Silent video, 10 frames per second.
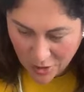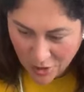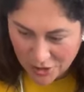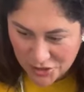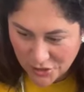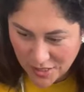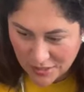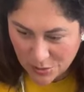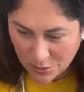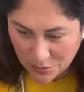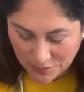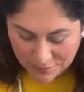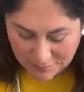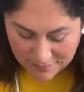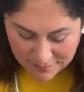What color should I
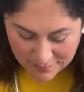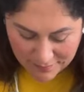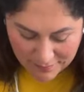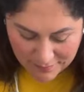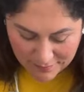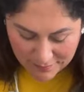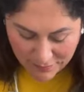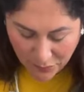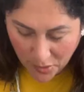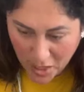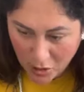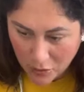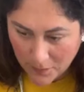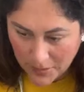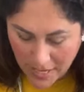do?
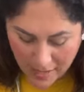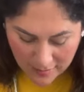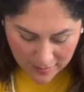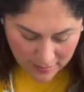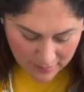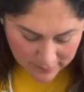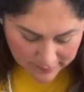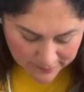Brown or black?